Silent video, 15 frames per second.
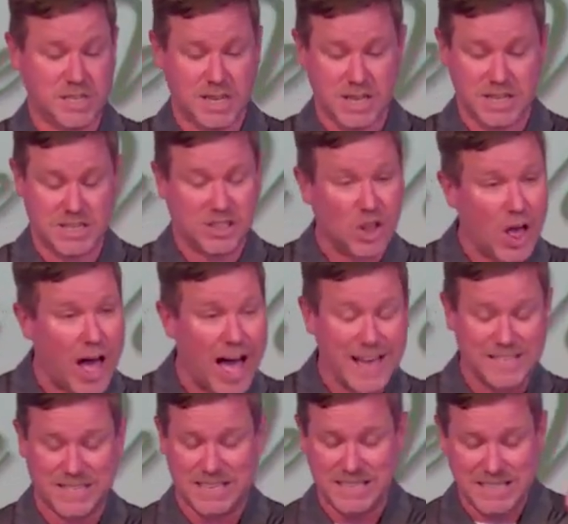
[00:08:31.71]
the
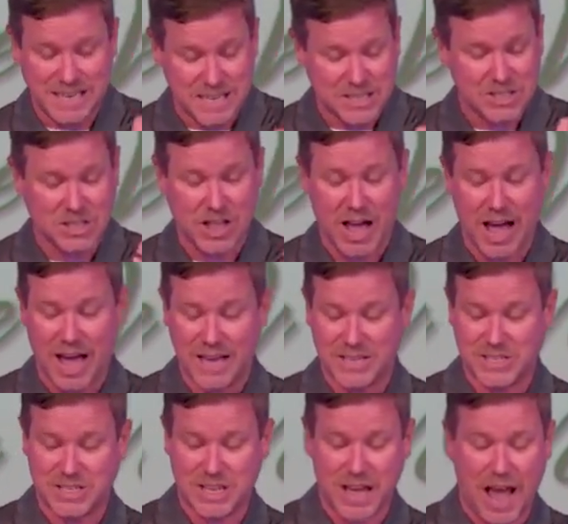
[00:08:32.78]
likes and
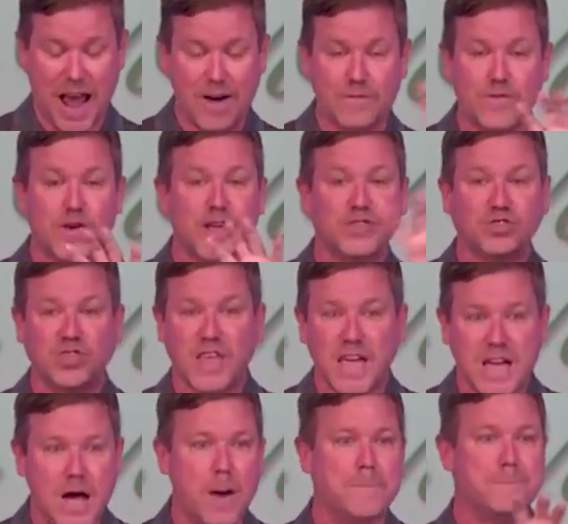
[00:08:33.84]
dislikes, the
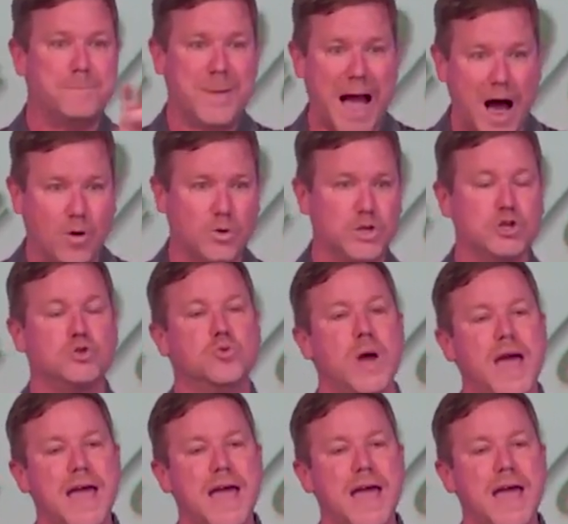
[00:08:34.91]
everything about you,